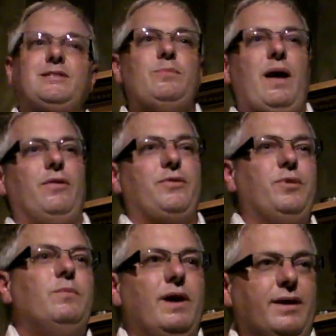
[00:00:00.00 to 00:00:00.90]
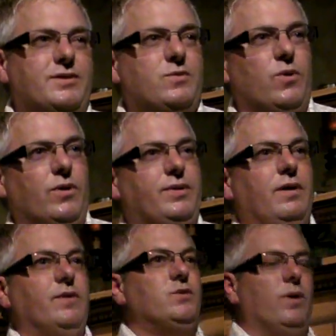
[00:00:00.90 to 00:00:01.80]
about 3 minutes worth of
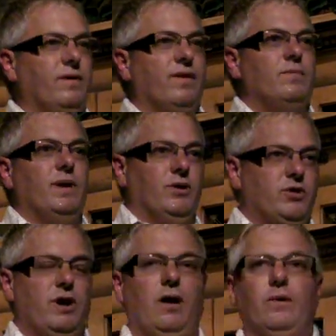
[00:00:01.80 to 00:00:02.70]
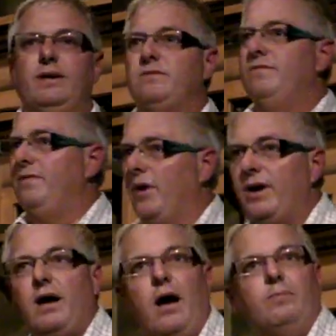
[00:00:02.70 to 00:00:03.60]
a 25-minute show. It's very
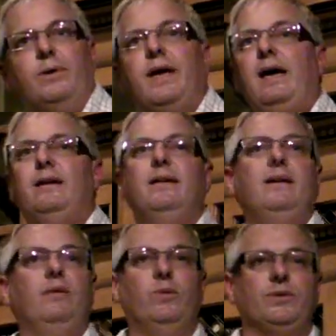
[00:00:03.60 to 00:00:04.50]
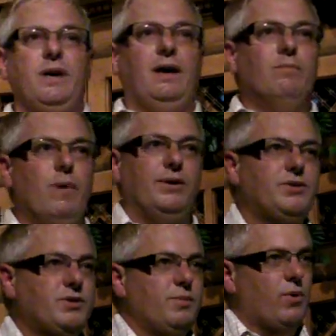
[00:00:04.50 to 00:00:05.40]
complicated. It will take
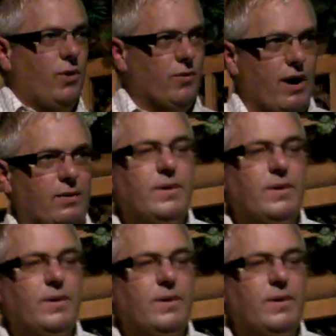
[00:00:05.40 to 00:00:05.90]
months to program.